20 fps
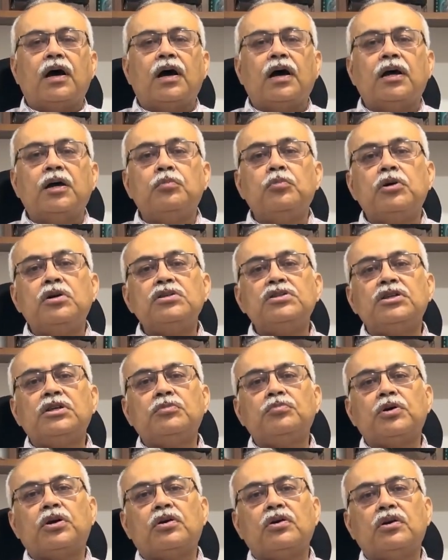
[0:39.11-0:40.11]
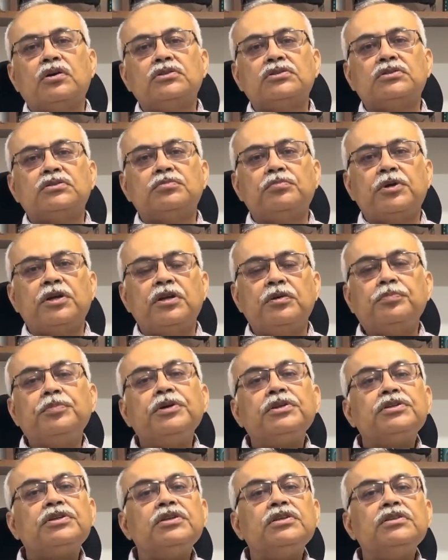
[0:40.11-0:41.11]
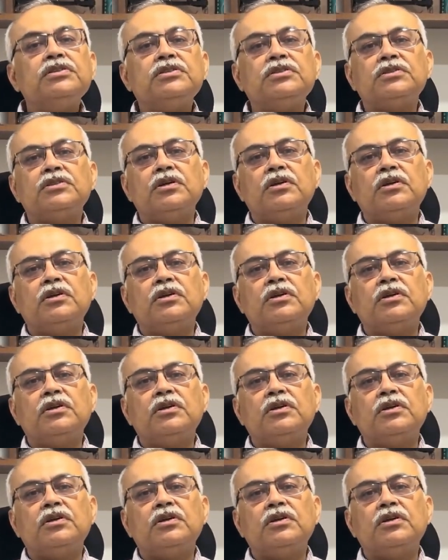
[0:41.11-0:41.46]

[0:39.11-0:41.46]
Emerging because many patients